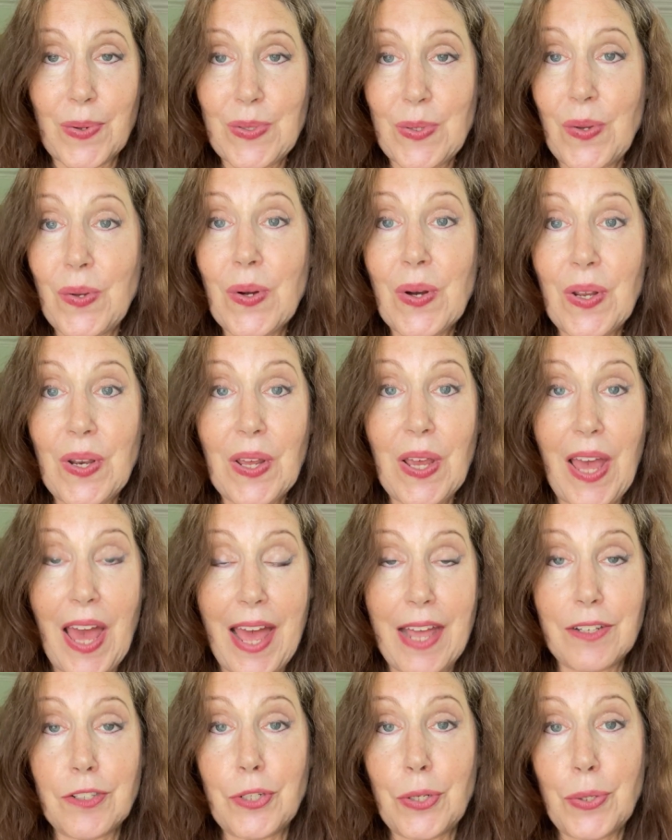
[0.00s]
So you're gonna
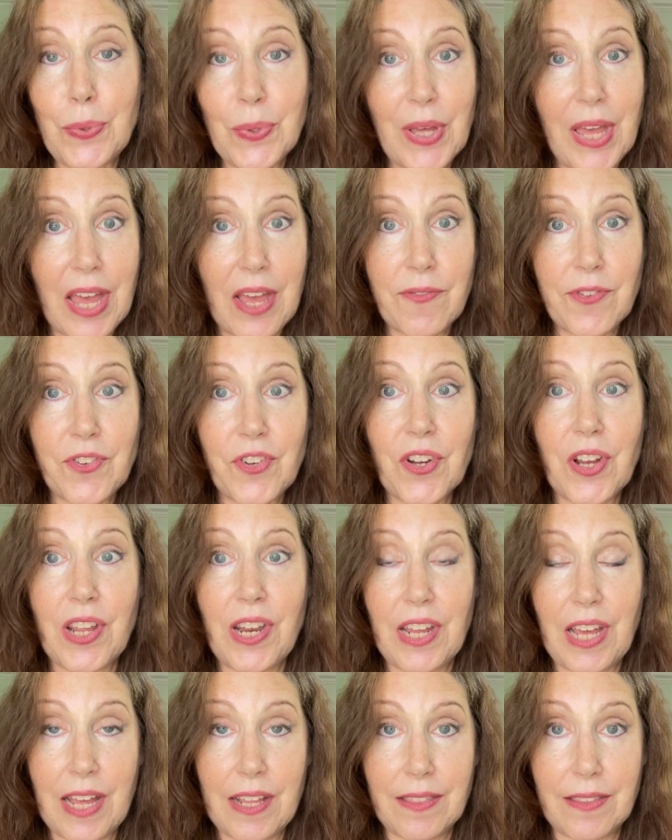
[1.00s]
get 2 gifts. You're
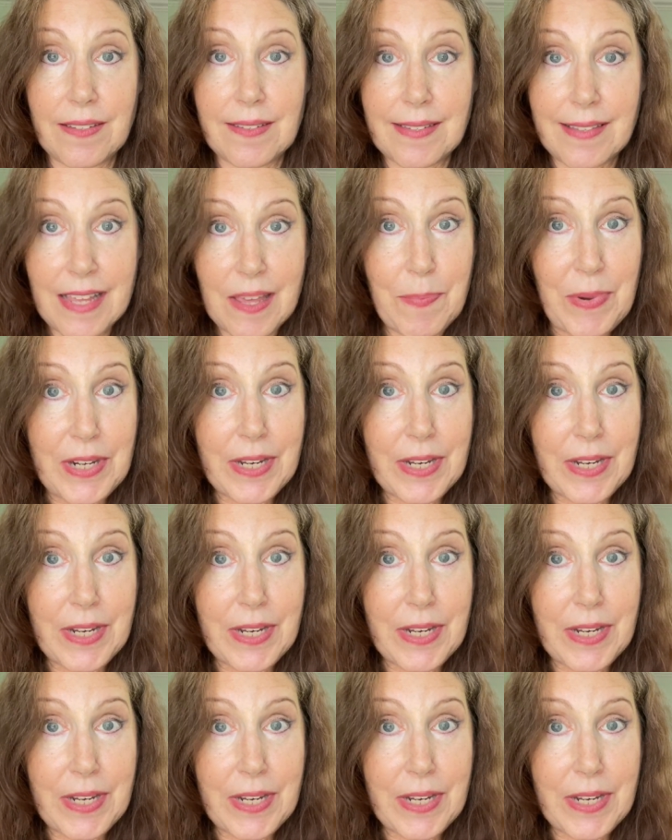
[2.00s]
gonna get the Sleepy